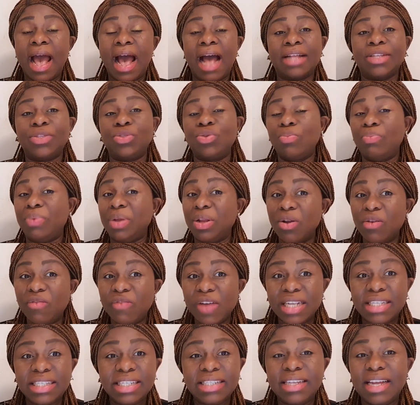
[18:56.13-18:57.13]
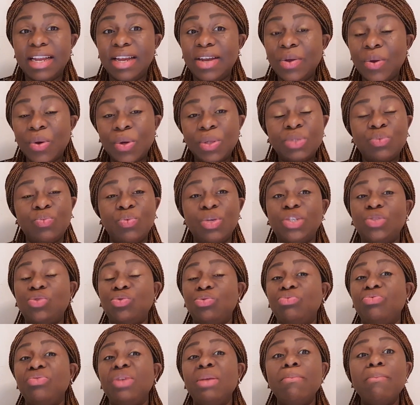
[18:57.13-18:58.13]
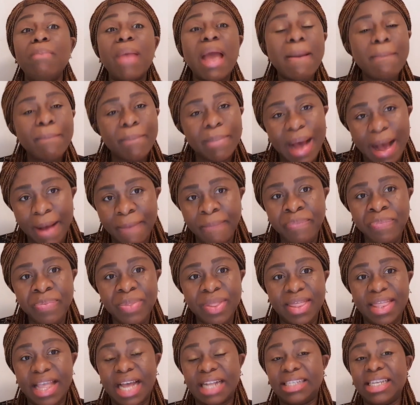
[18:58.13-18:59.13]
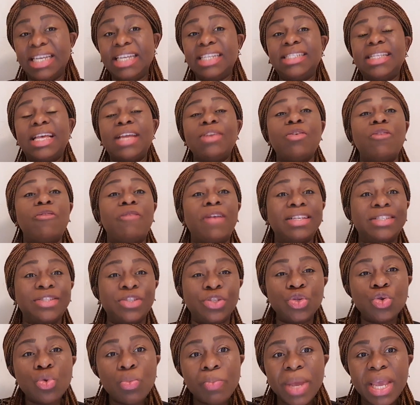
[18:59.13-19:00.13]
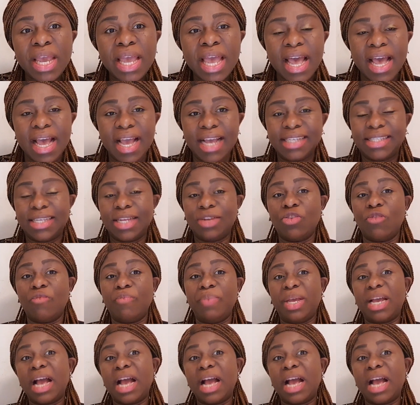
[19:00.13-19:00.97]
And so, beloved in the Lord, we should remember that instead of assuming, instead of